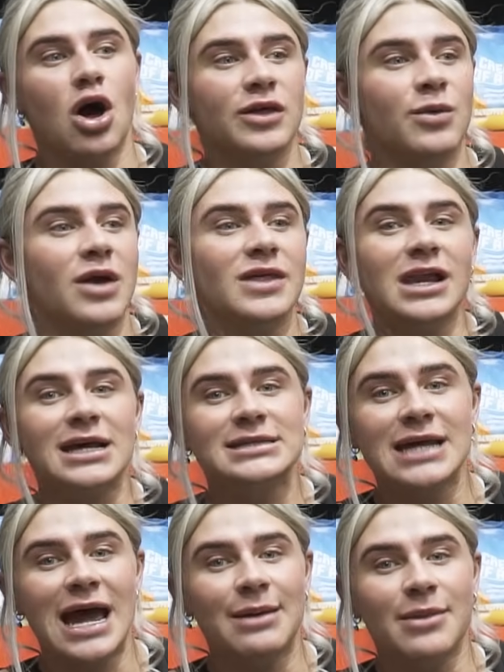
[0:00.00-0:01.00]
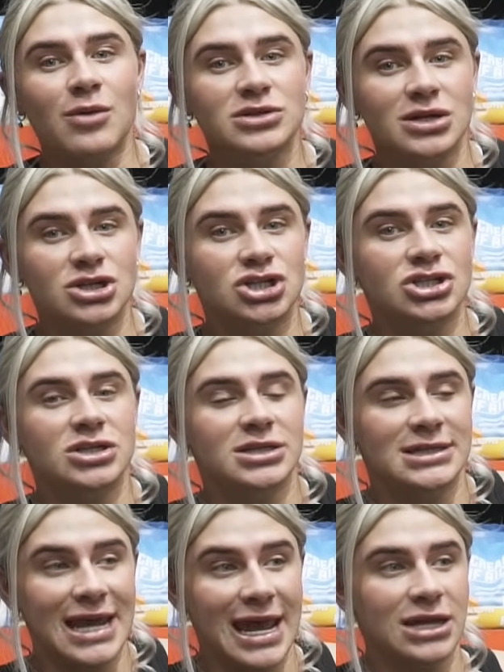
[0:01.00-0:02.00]
or they were the last time I was on
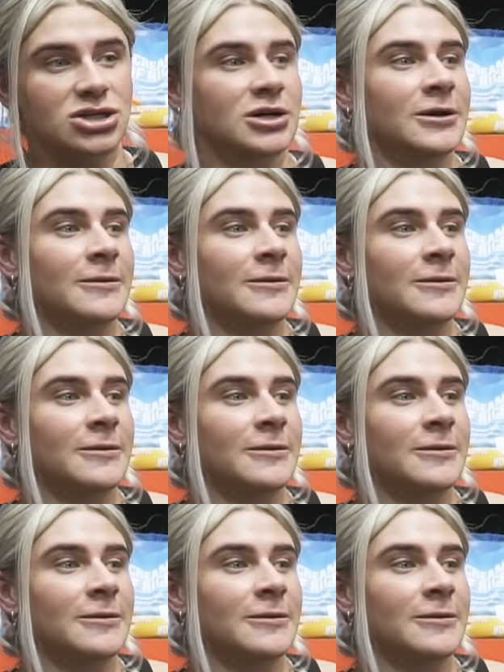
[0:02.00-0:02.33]
stage,